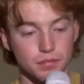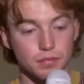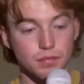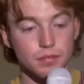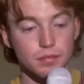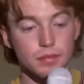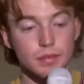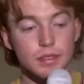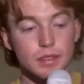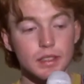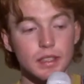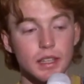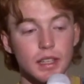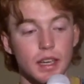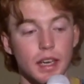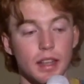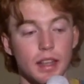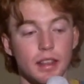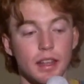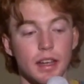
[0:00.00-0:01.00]
and they didn't
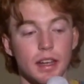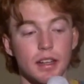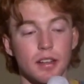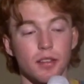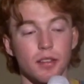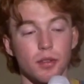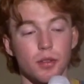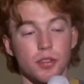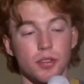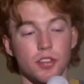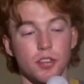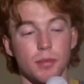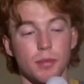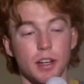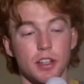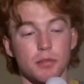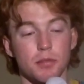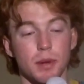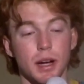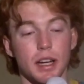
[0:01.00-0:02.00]
lose too much money.
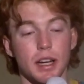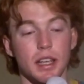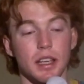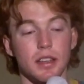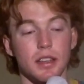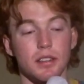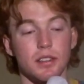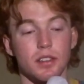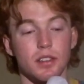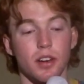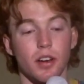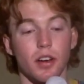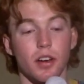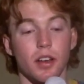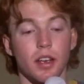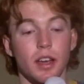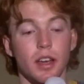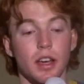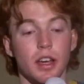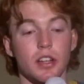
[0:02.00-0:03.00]
So
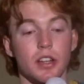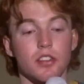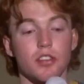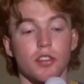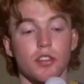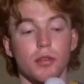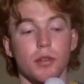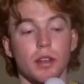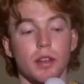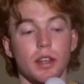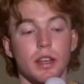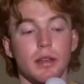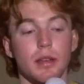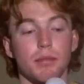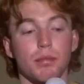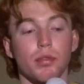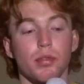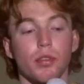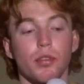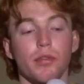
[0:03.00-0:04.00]
to improve
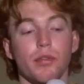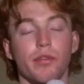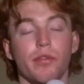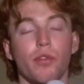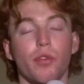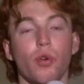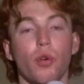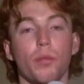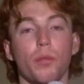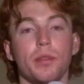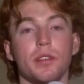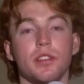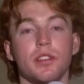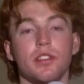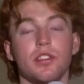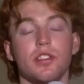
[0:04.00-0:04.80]
4 positions